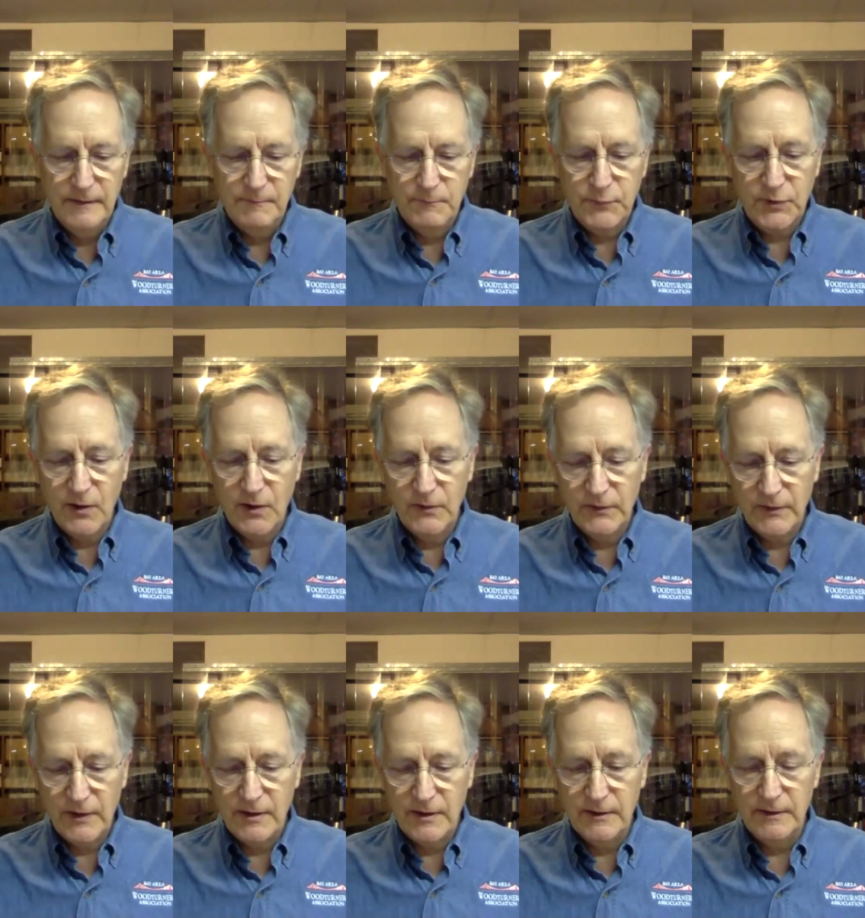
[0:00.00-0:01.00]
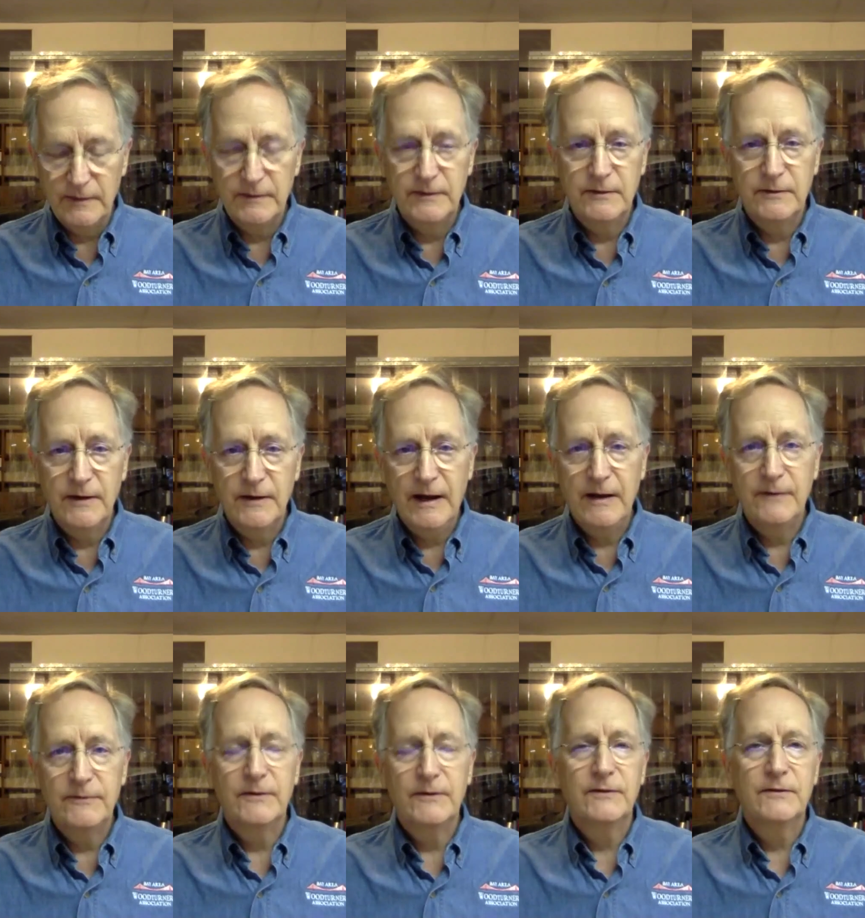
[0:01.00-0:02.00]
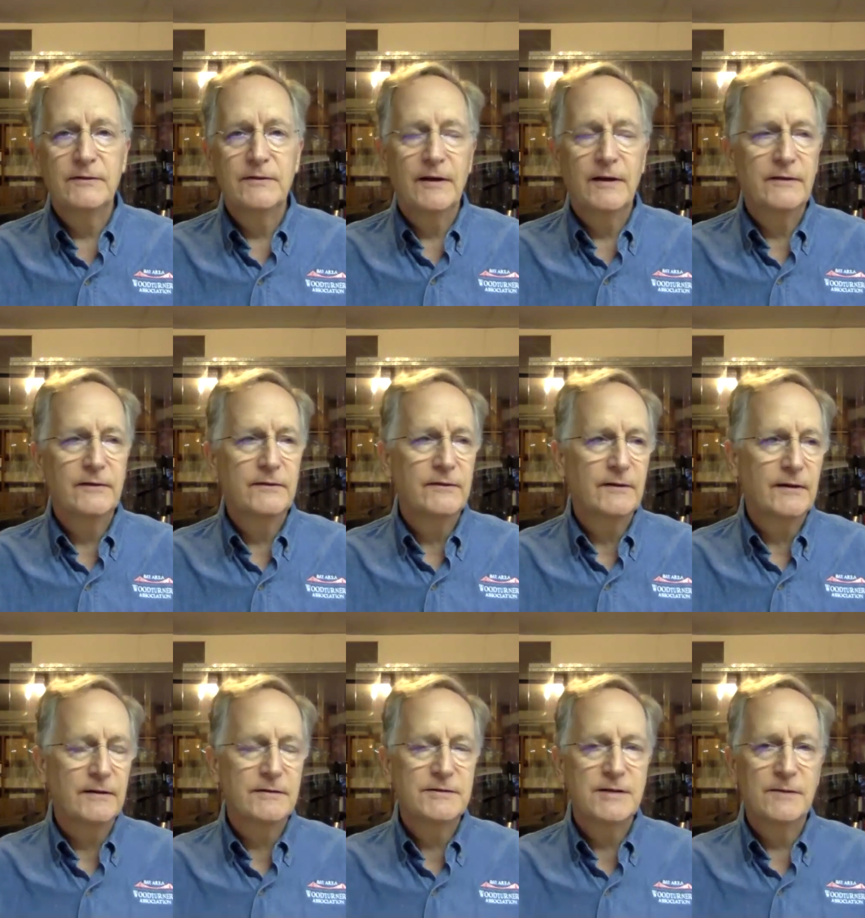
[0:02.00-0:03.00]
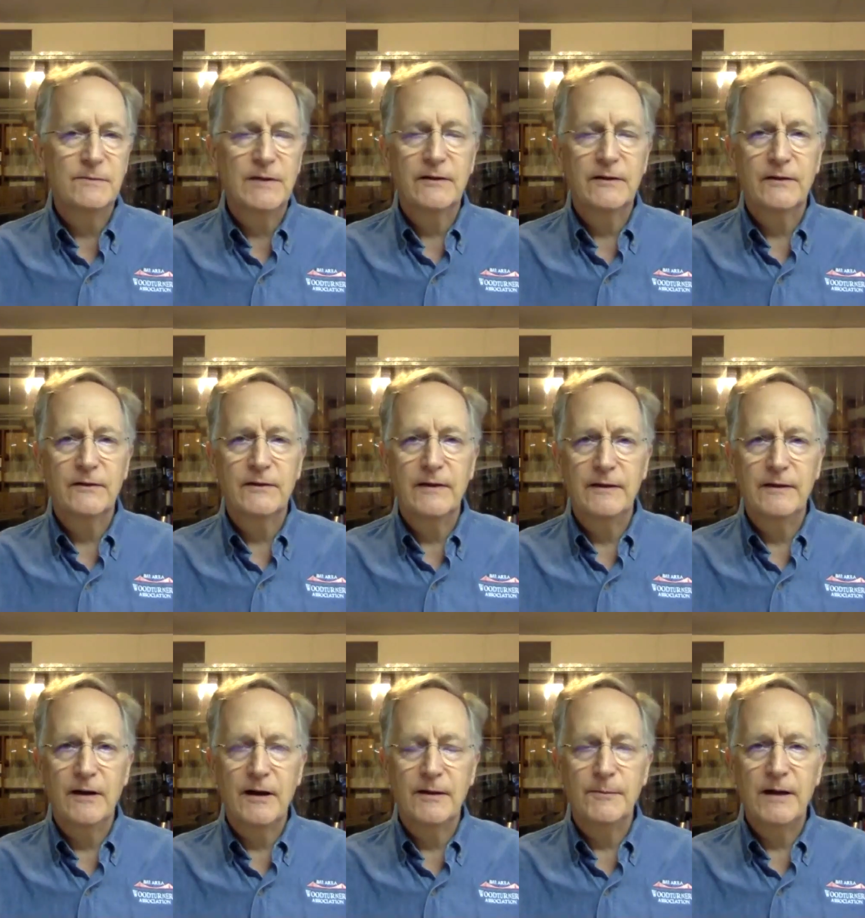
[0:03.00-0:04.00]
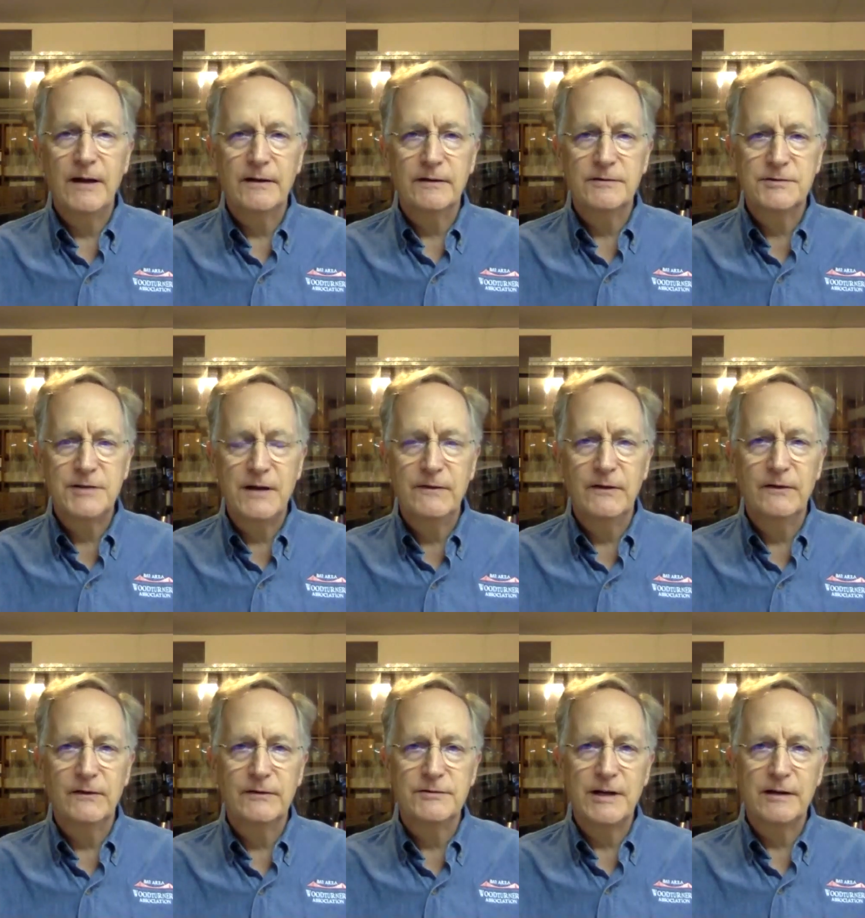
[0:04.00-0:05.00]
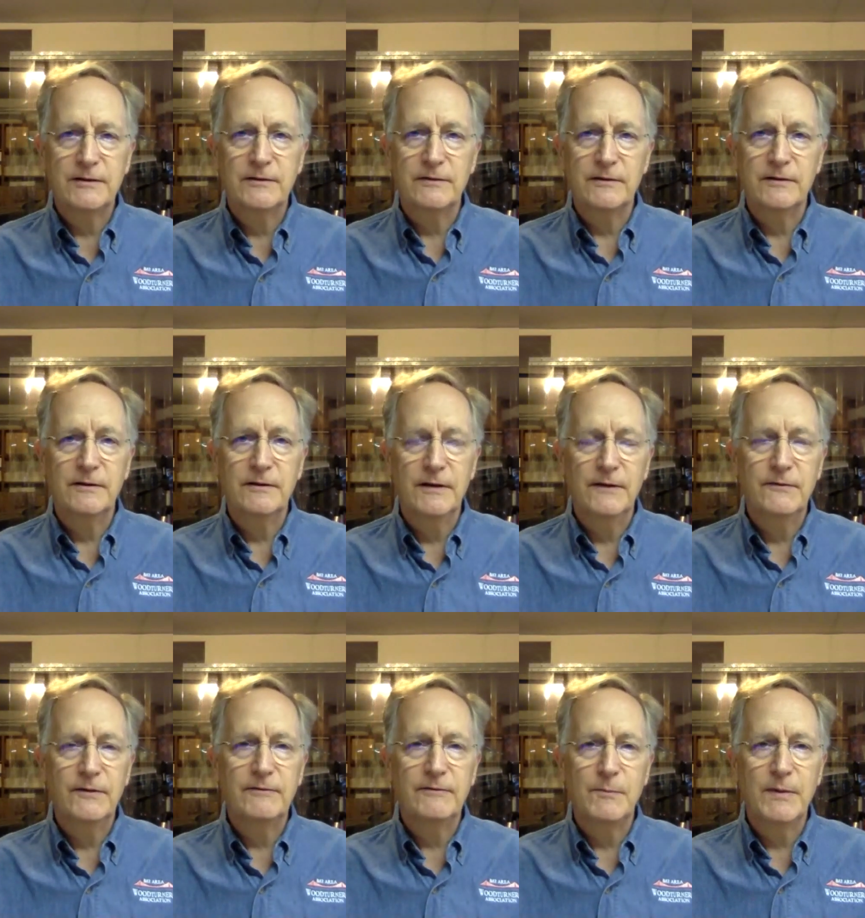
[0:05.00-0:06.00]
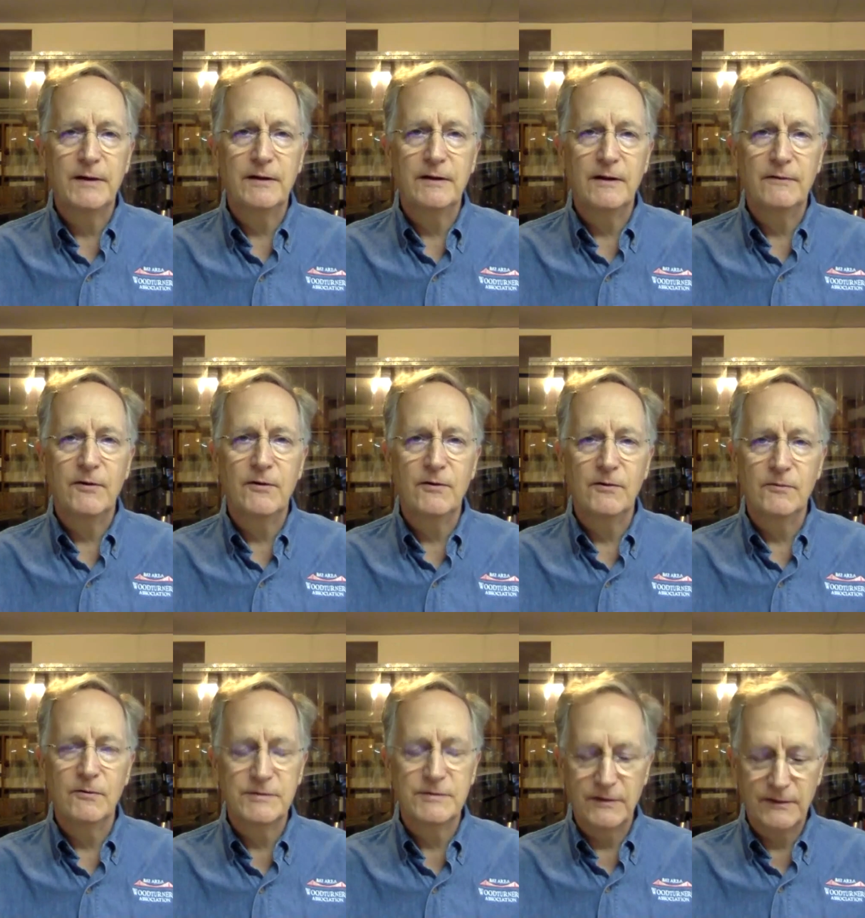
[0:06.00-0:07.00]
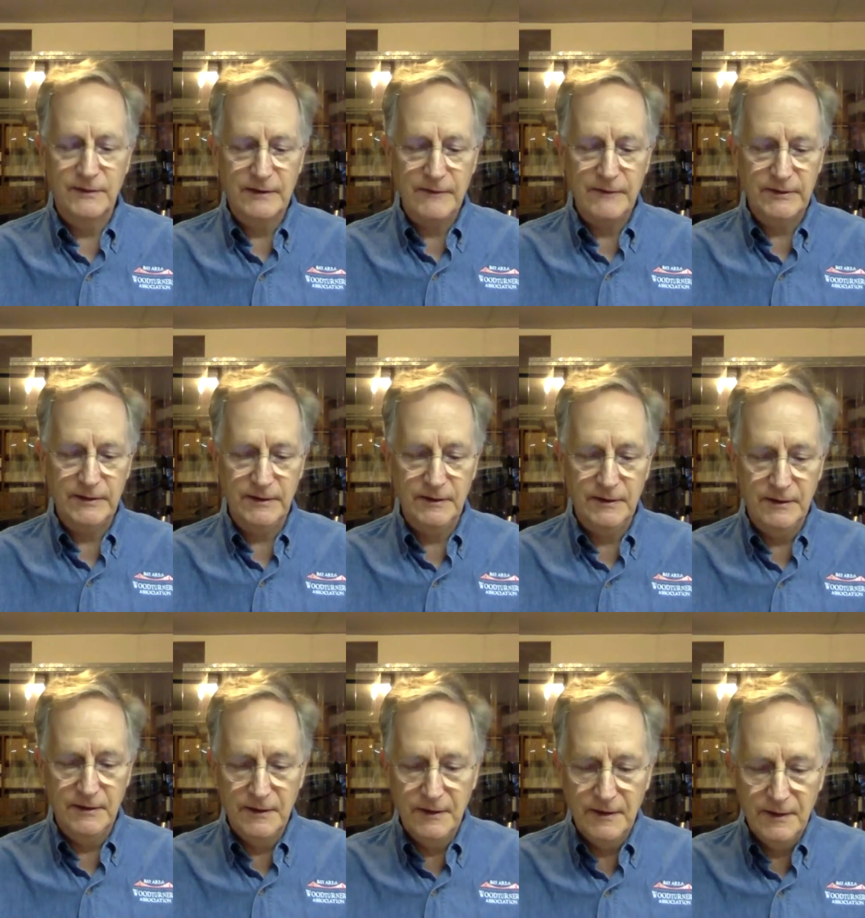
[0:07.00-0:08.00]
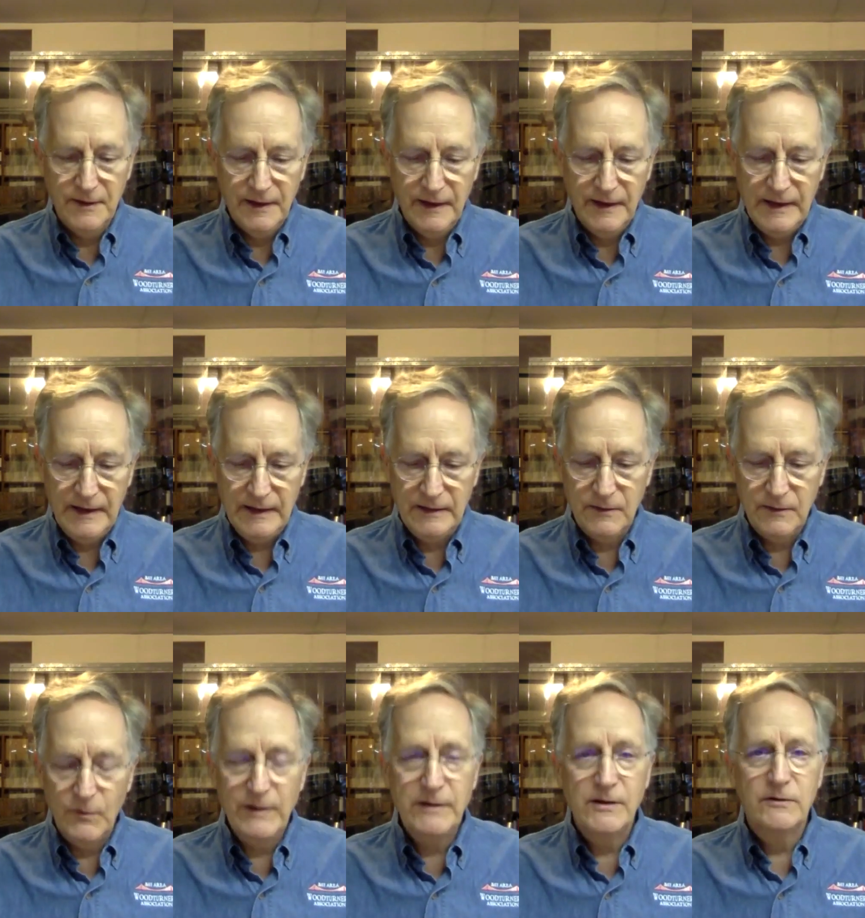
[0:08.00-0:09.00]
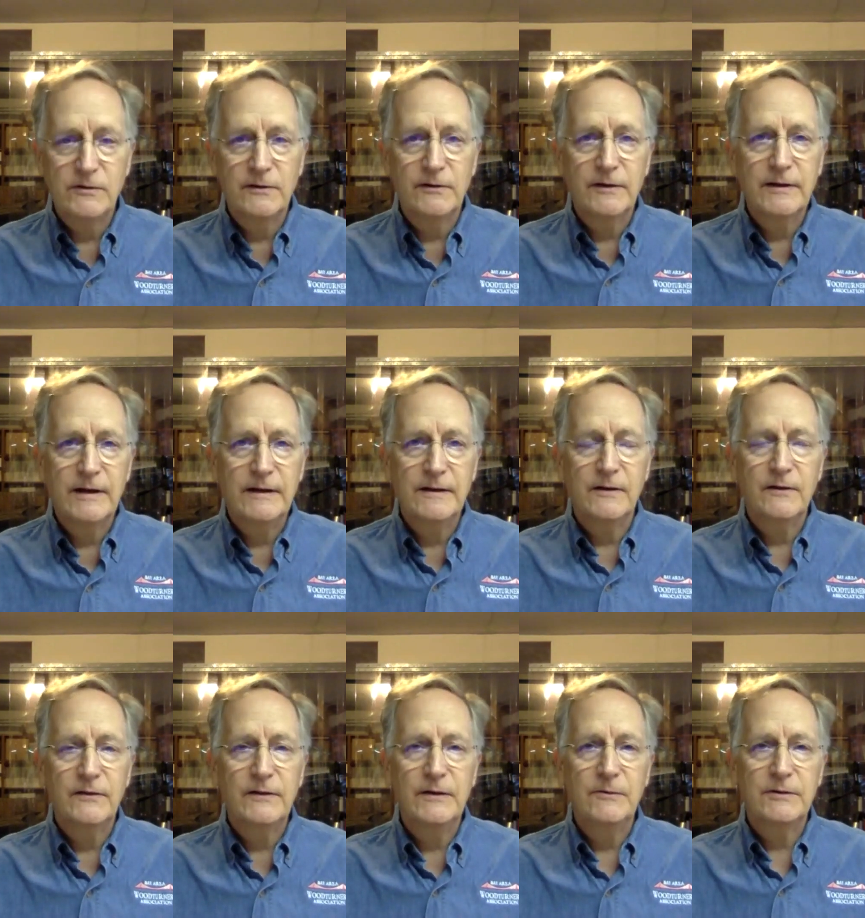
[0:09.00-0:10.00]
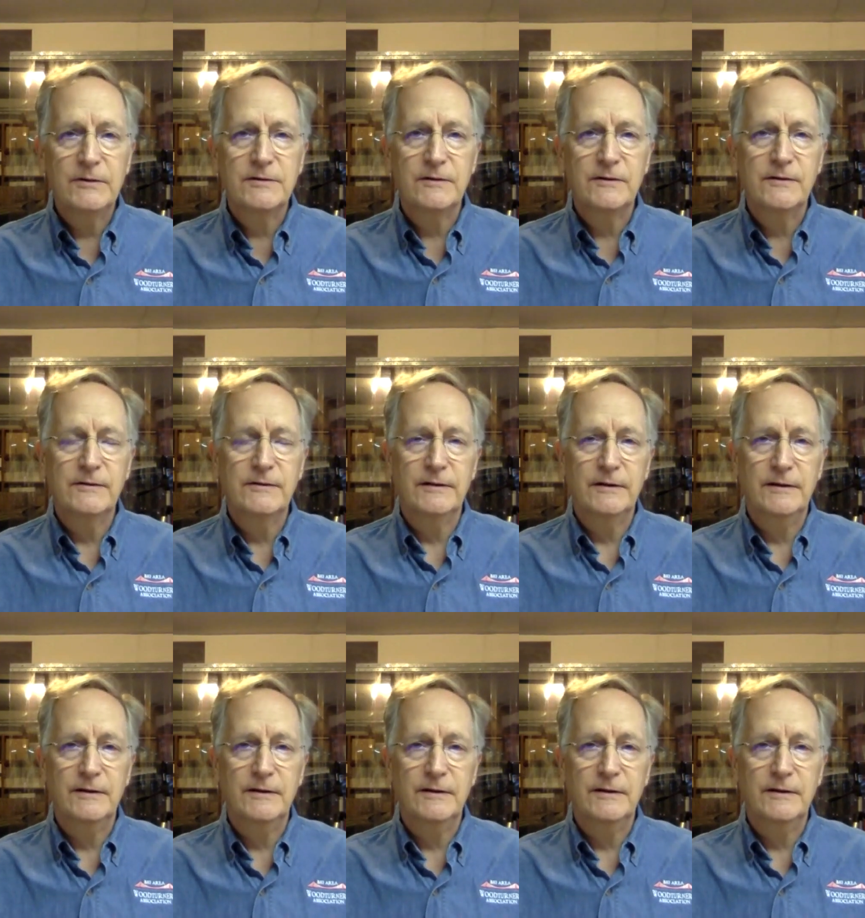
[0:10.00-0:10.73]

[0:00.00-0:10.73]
Pros are you have, as Jim likes to say, the automatic shavings ejector, if you have a big enough hole, which is lovely, and a window to look in there and see what you're doing.